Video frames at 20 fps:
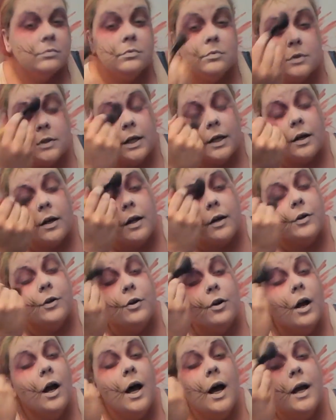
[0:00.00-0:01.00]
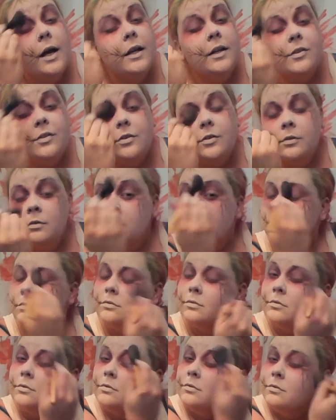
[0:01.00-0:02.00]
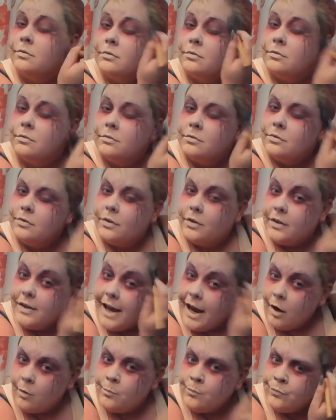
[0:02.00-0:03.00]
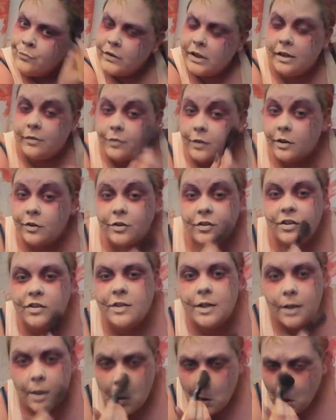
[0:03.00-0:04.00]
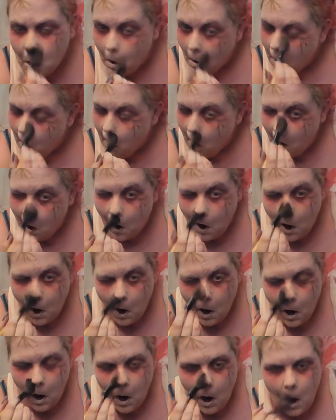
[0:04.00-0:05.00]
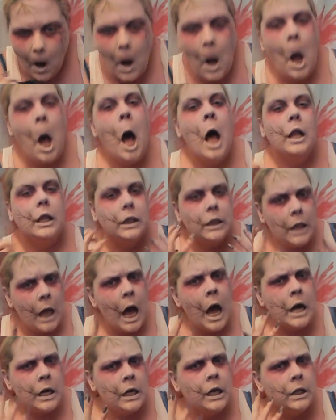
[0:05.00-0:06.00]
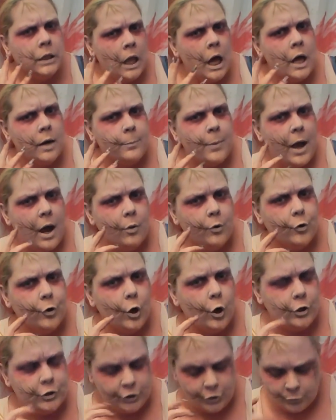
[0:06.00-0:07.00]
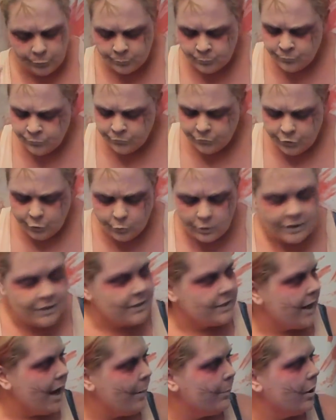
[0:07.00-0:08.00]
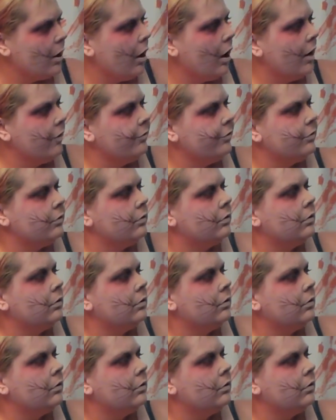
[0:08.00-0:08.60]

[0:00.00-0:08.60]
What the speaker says: Get it out of your eyes. Now, if there's still a lot of powder on you, you can dab it off.